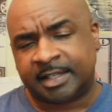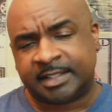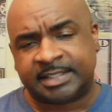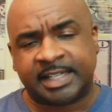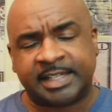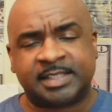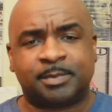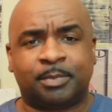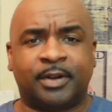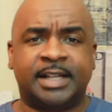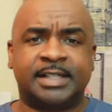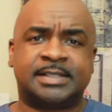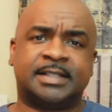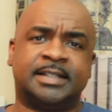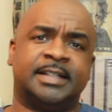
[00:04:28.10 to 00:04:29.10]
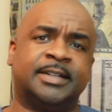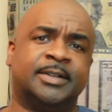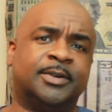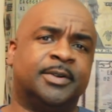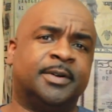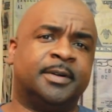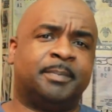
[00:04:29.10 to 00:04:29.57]
tennis bracelet,
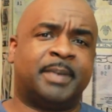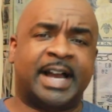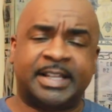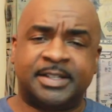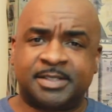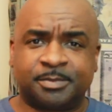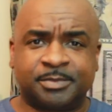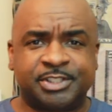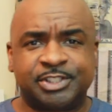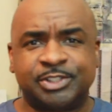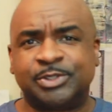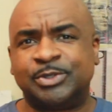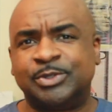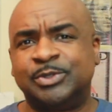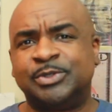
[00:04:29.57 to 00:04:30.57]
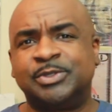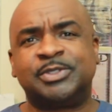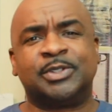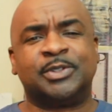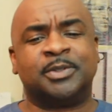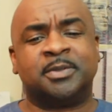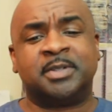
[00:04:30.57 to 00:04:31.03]
or buy you some shoes,
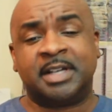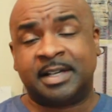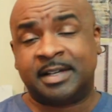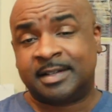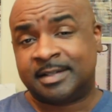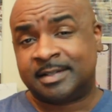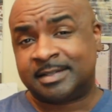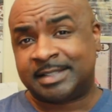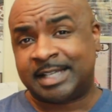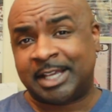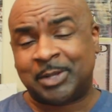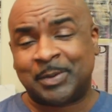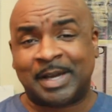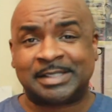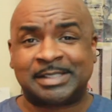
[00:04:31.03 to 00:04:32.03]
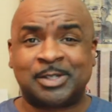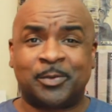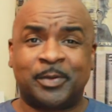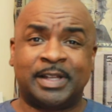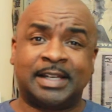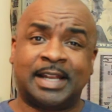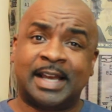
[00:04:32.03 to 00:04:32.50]
or take you out
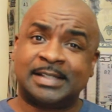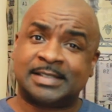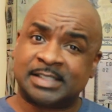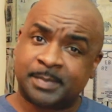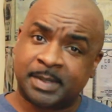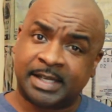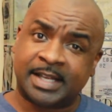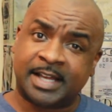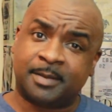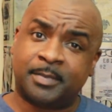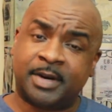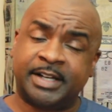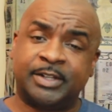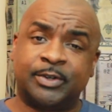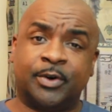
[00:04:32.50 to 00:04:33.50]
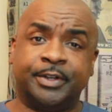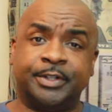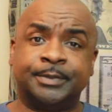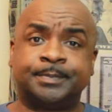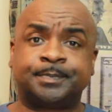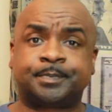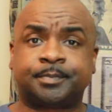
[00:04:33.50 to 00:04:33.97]
somewhere nice and spend a lot of money on
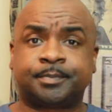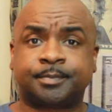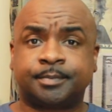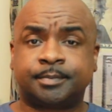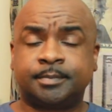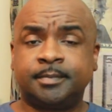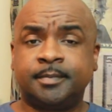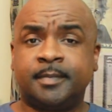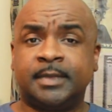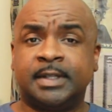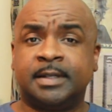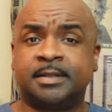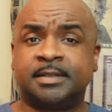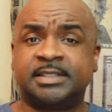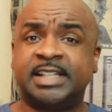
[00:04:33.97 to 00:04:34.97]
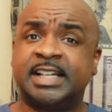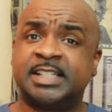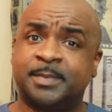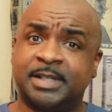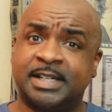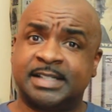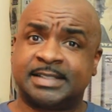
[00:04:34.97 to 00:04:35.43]
you
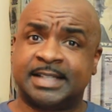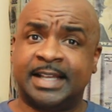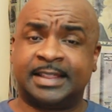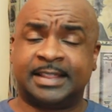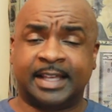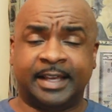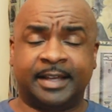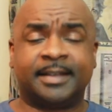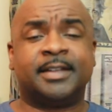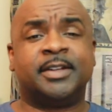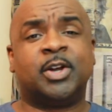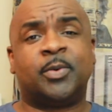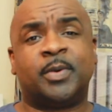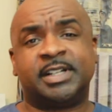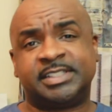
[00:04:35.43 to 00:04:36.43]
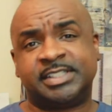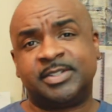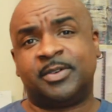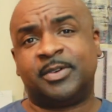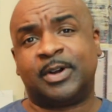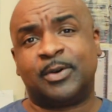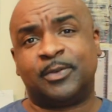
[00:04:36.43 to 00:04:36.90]
just because they think, you know what, she
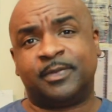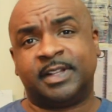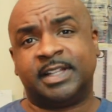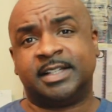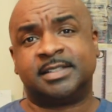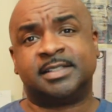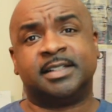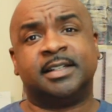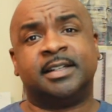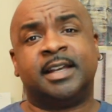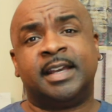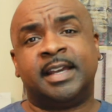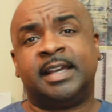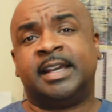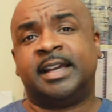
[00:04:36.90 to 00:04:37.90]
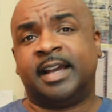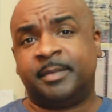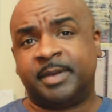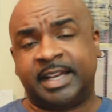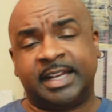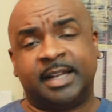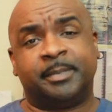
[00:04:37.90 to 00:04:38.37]
gonna go for this and I'm
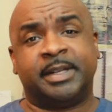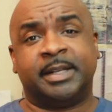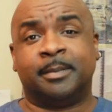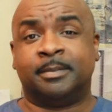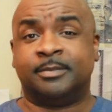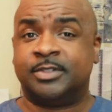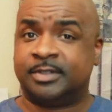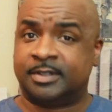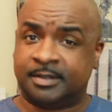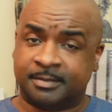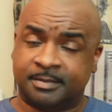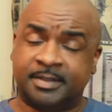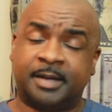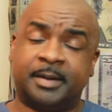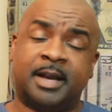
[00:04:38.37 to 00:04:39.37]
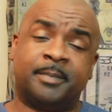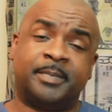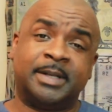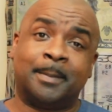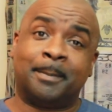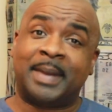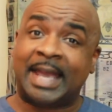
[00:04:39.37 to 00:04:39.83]
gonna get up in them, you know, up
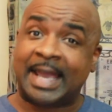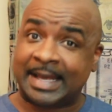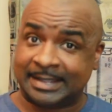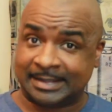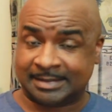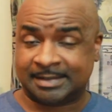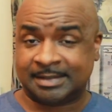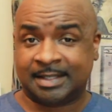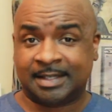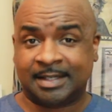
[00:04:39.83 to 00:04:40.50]
in them panties.